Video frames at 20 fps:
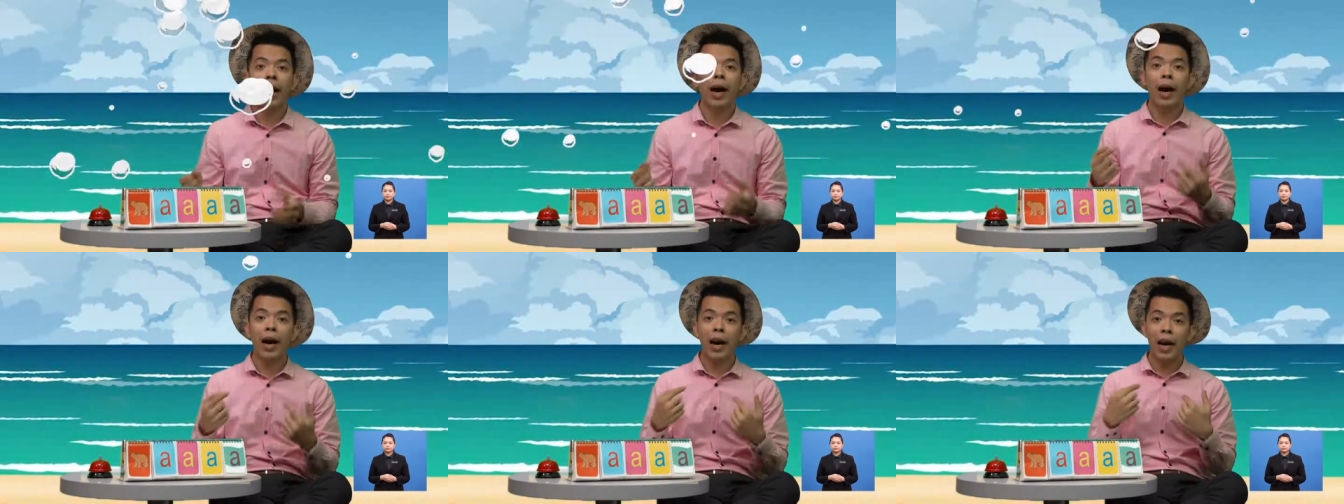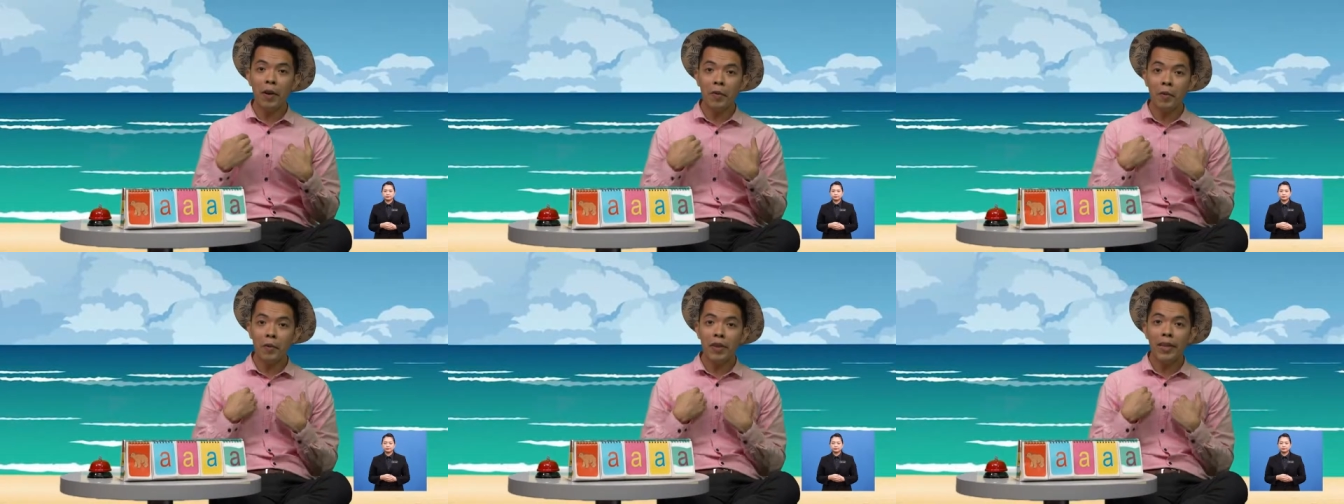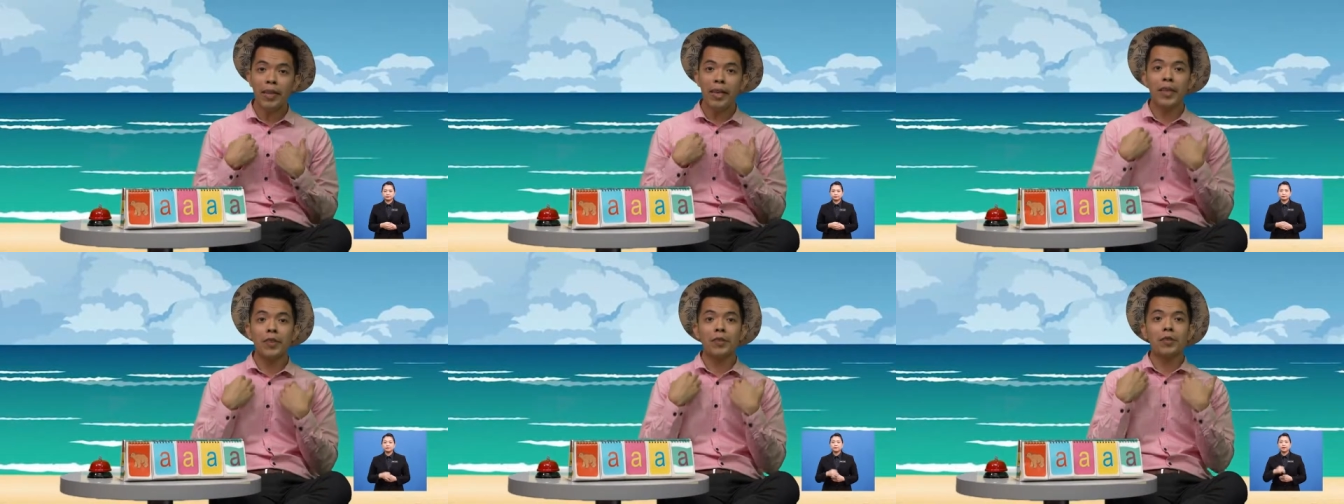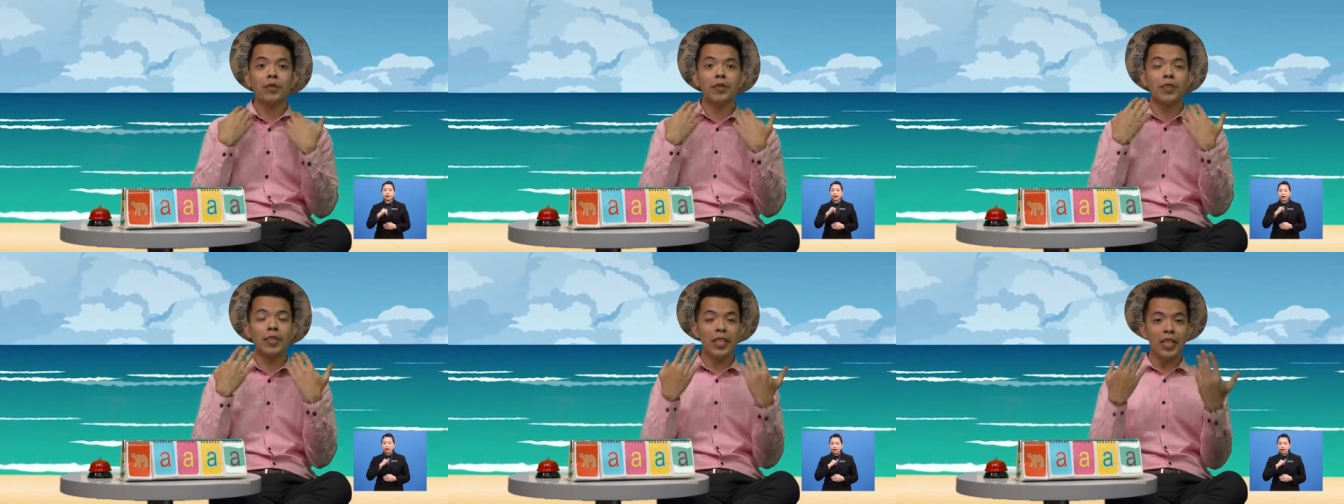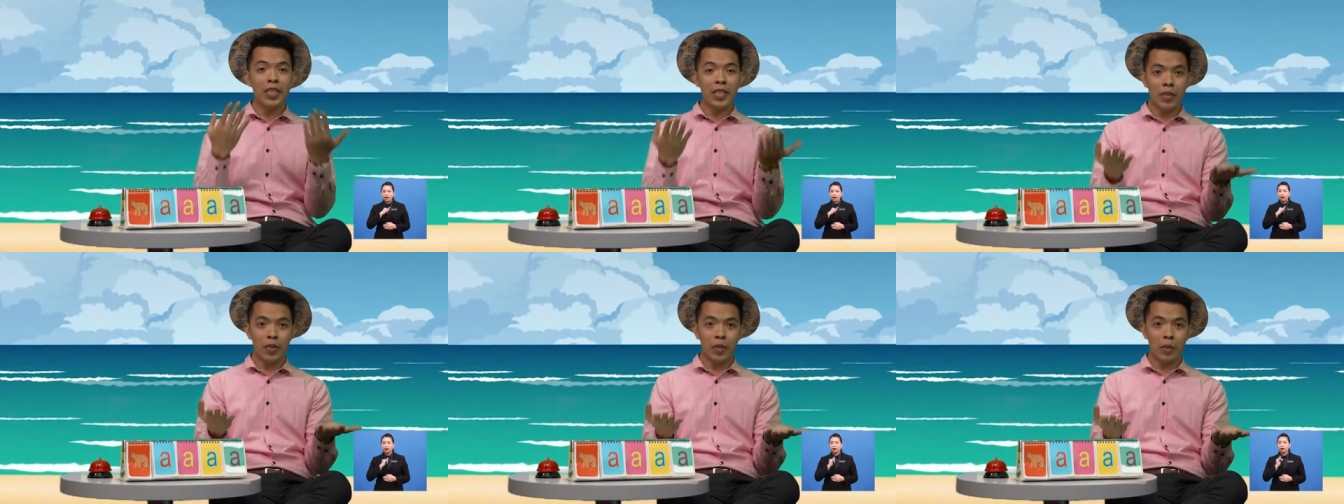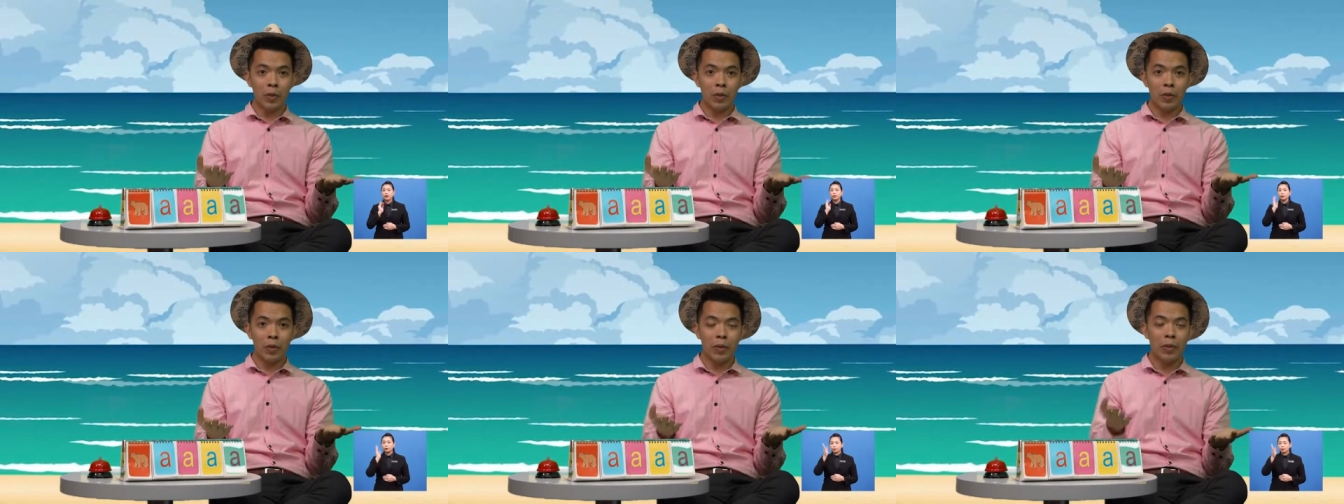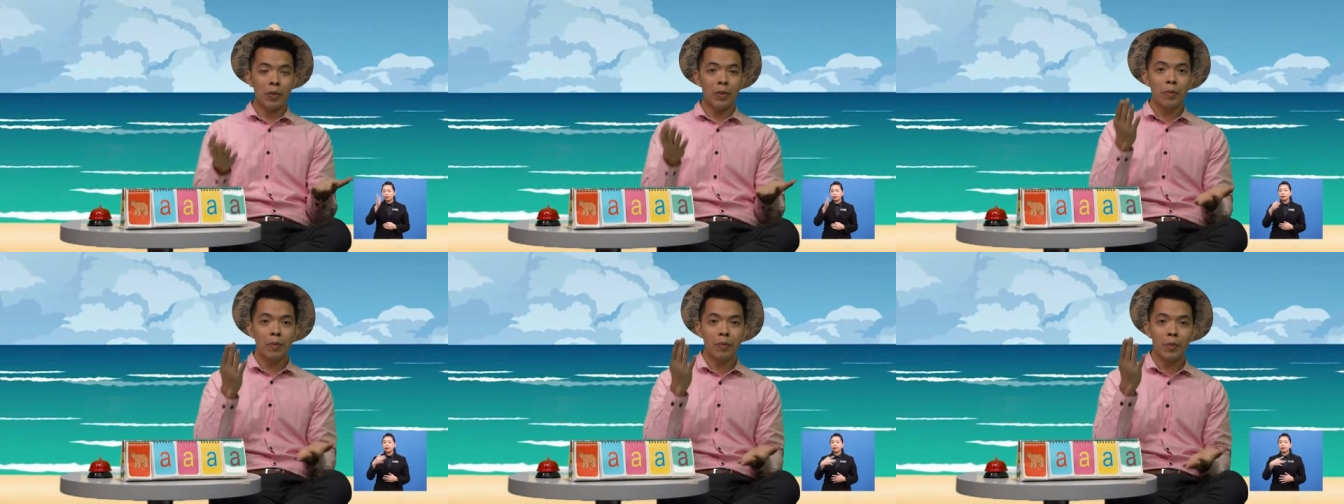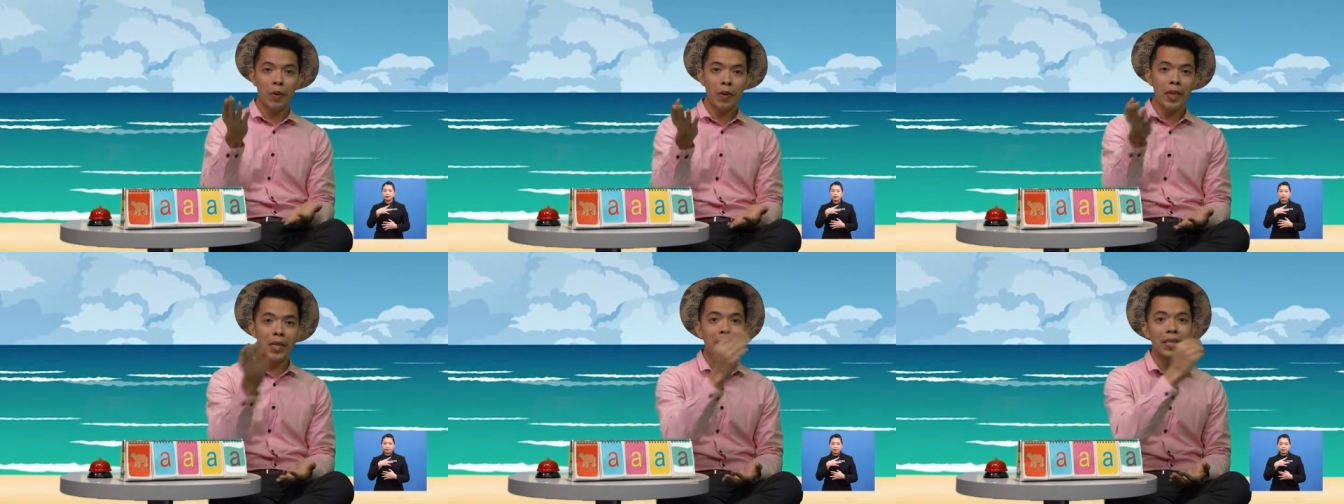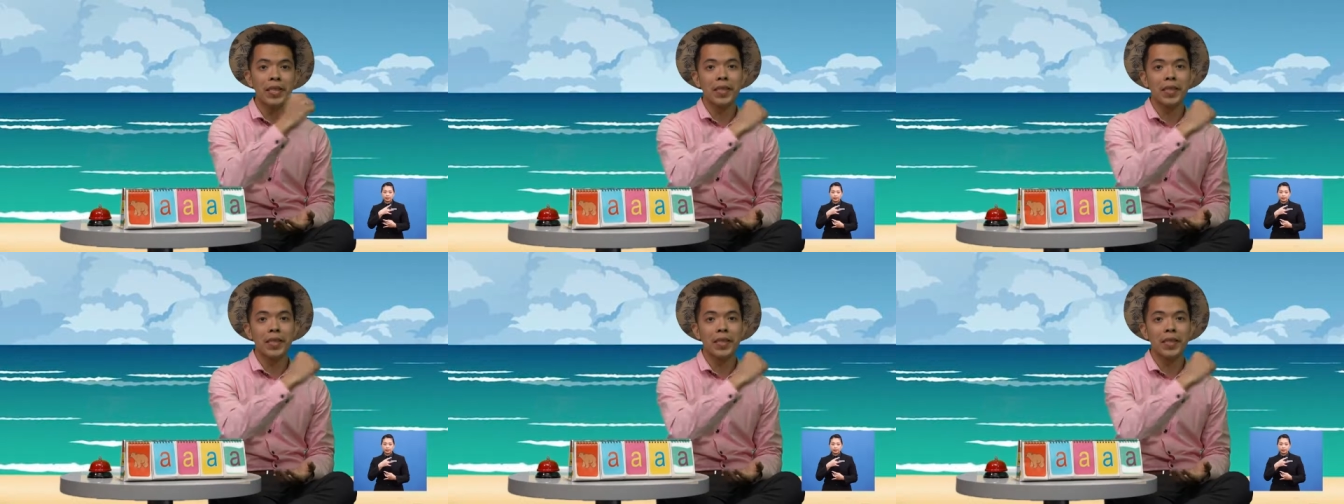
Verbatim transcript: I would like to teach you, boys